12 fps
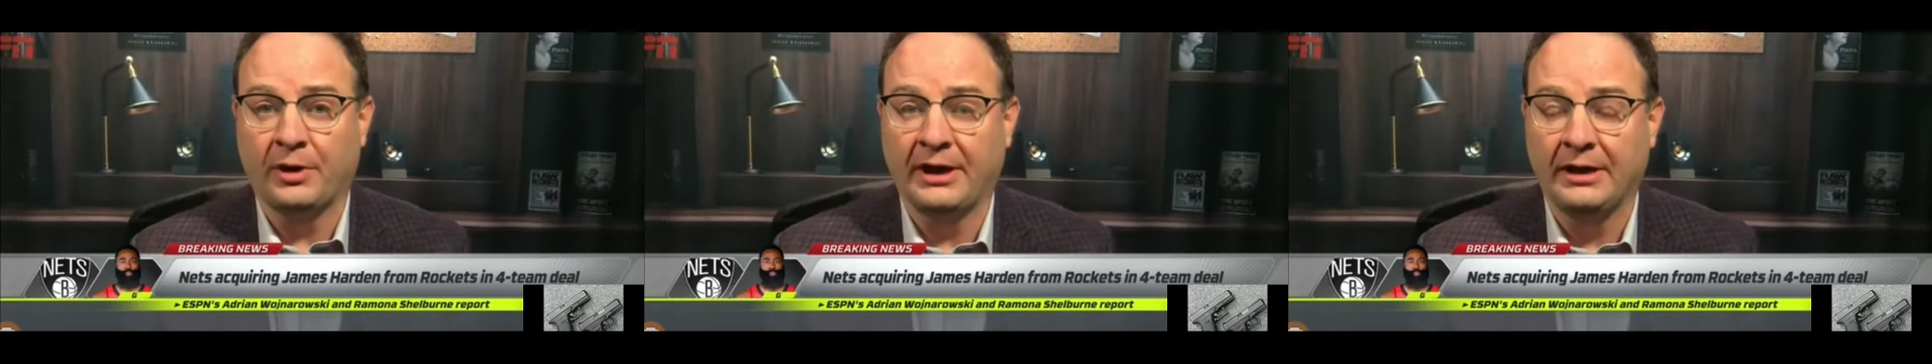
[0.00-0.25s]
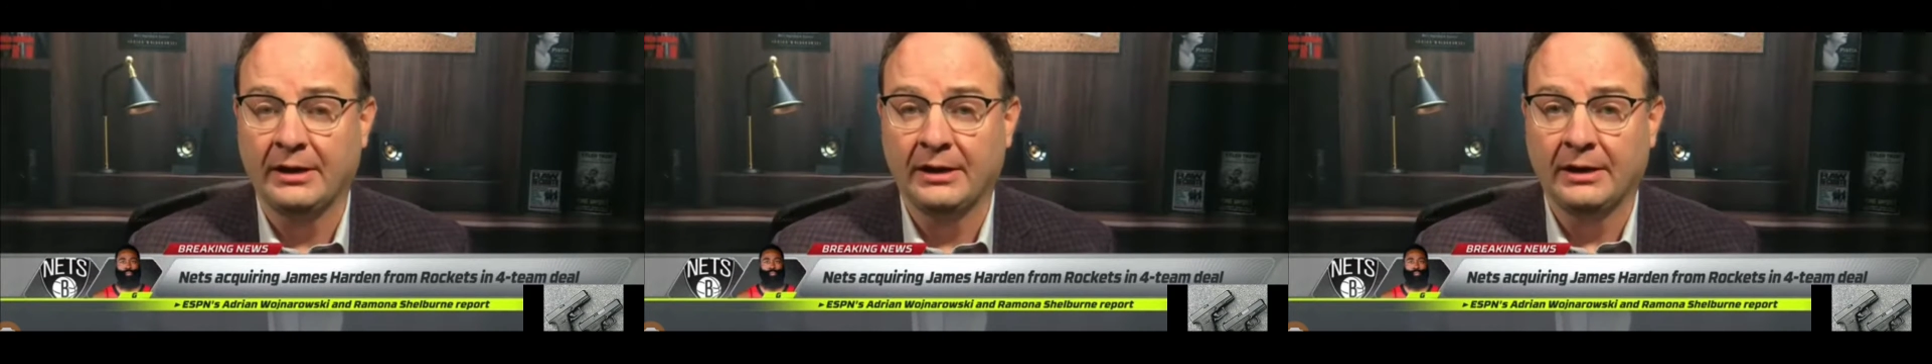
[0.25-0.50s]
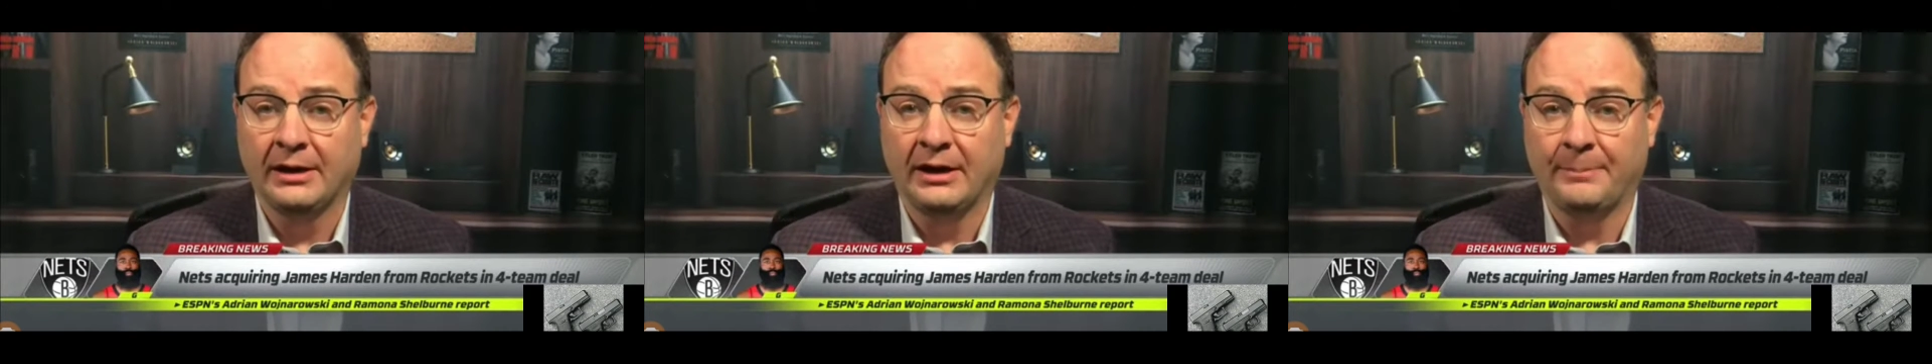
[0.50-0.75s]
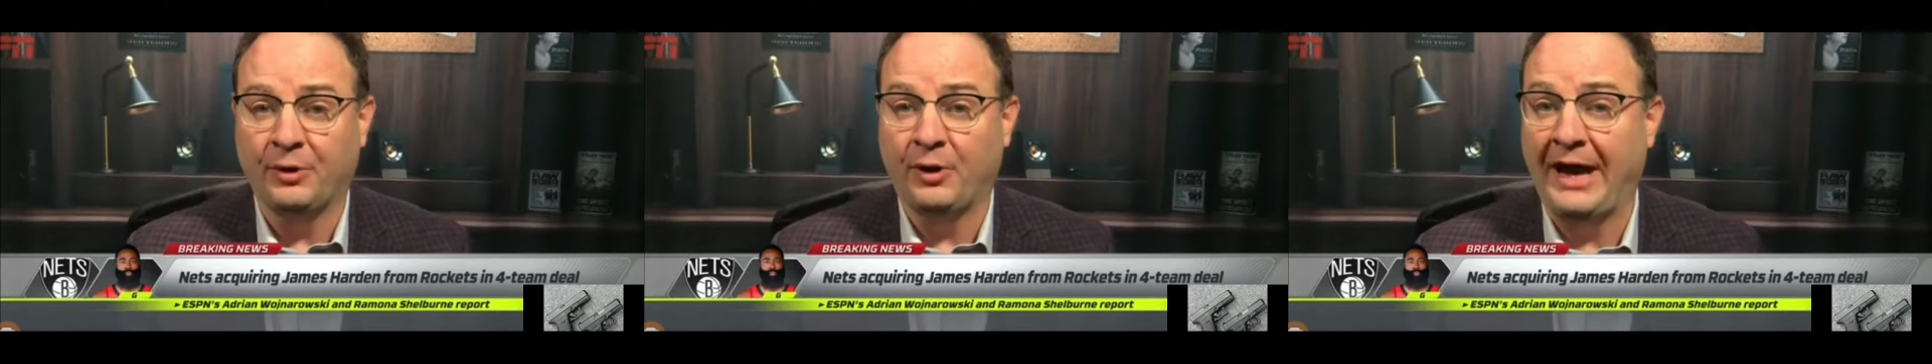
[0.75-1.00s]
three
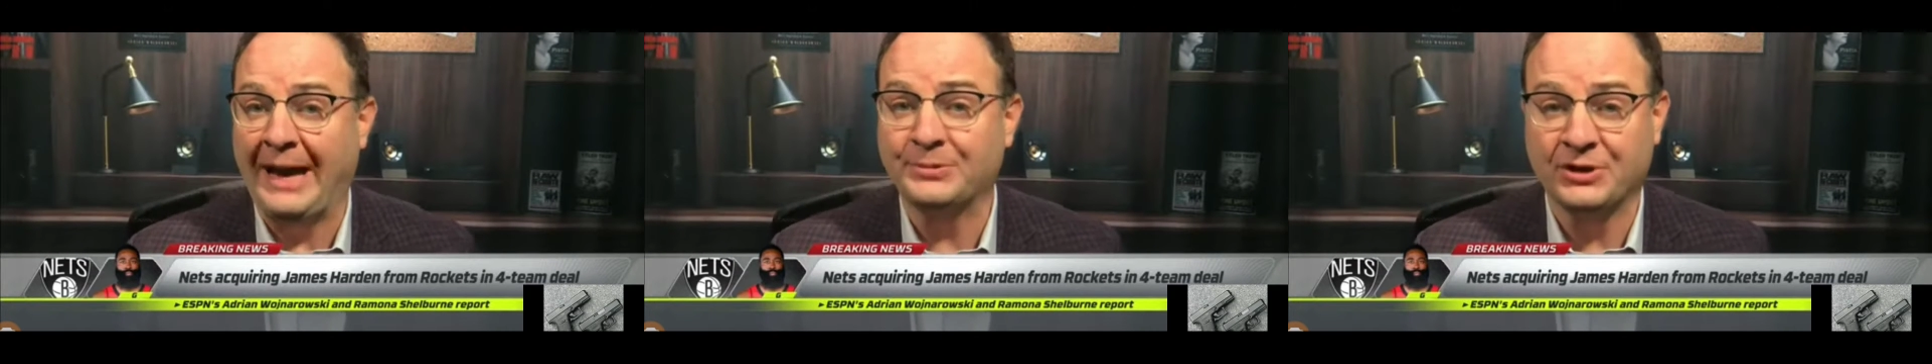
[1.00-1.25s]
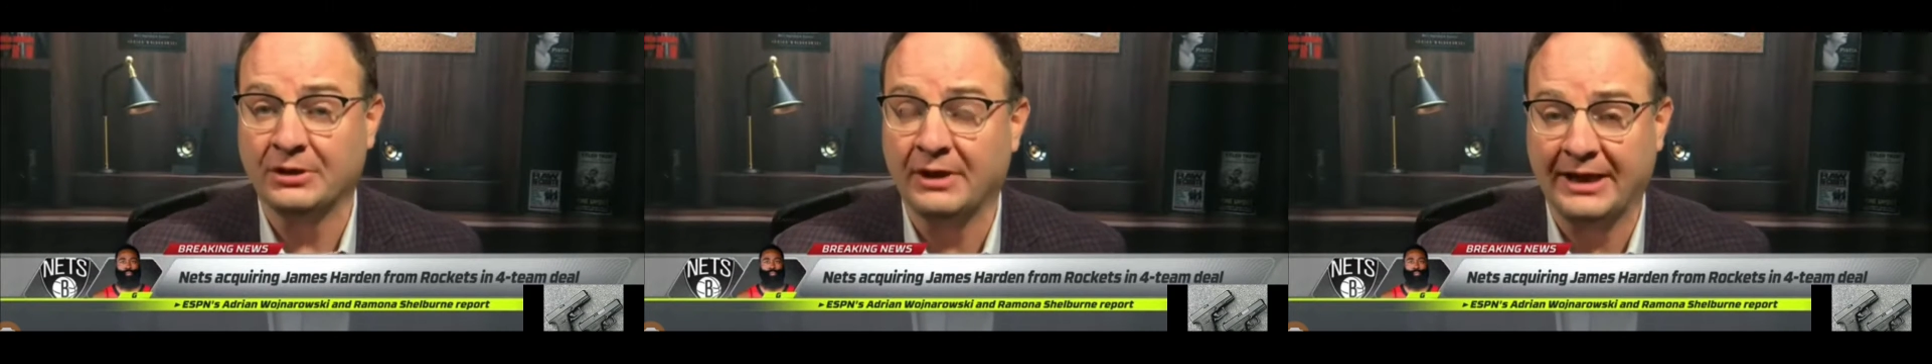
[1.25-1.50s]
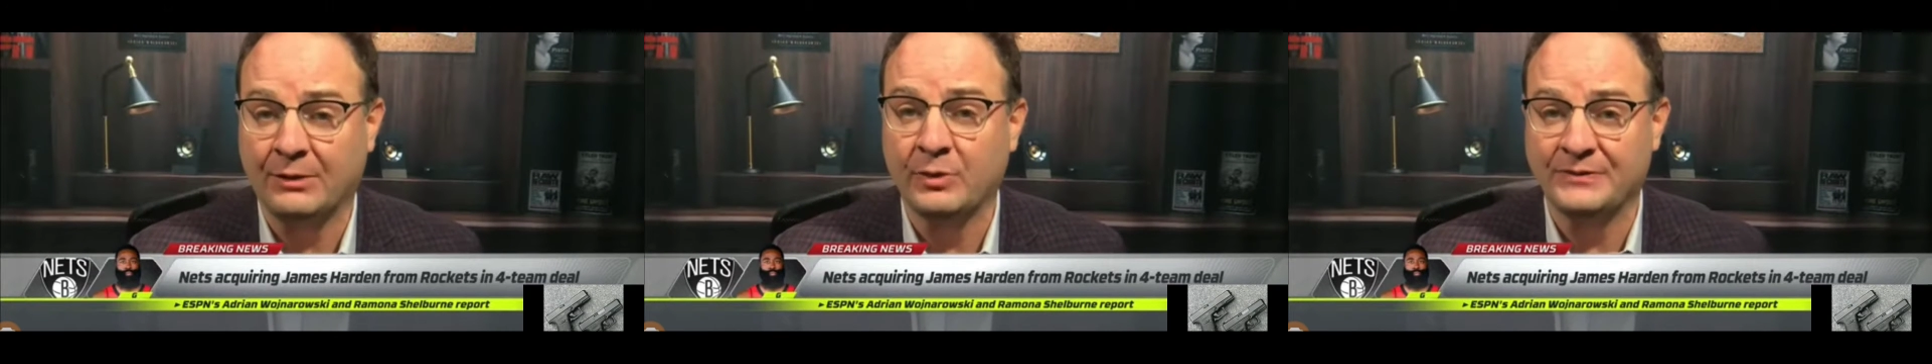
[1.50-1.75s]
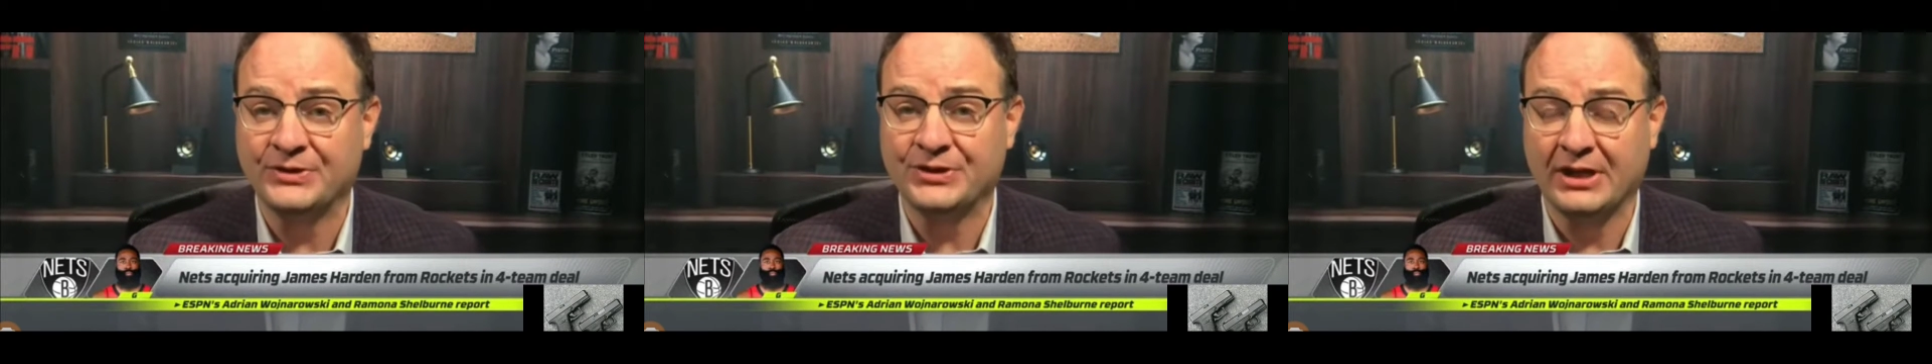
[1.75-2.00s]
uh, perhaps
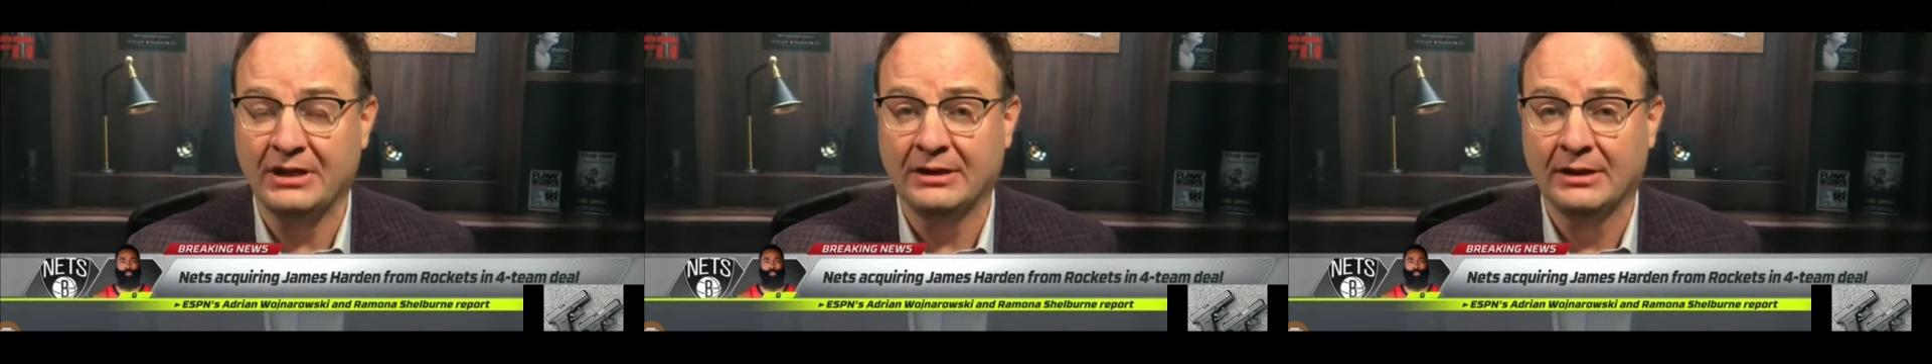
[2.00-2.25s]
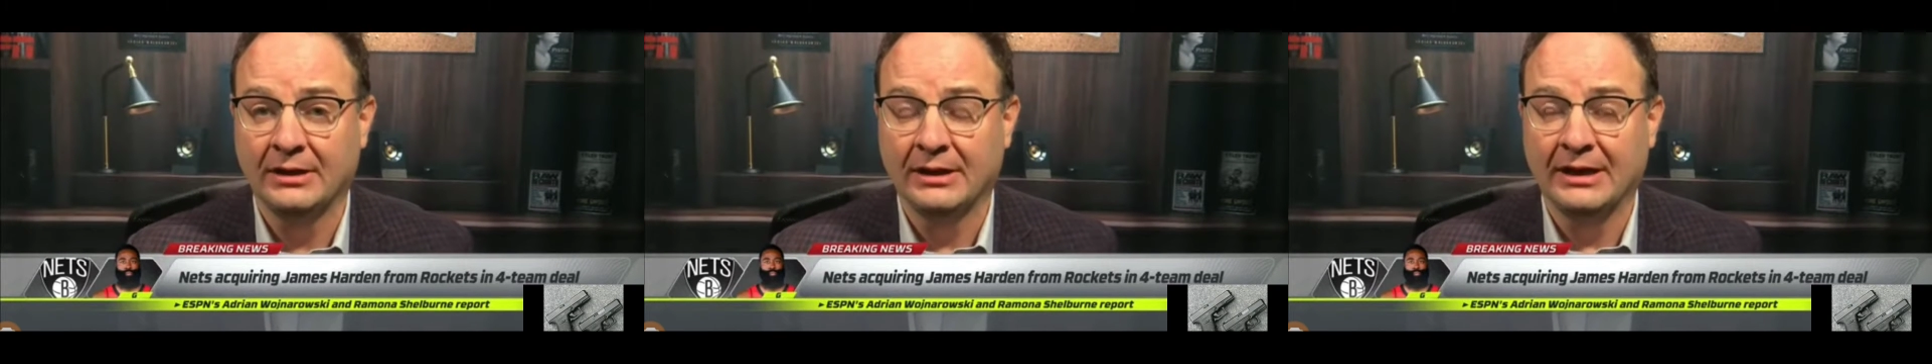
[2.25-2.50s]
unlike we've seen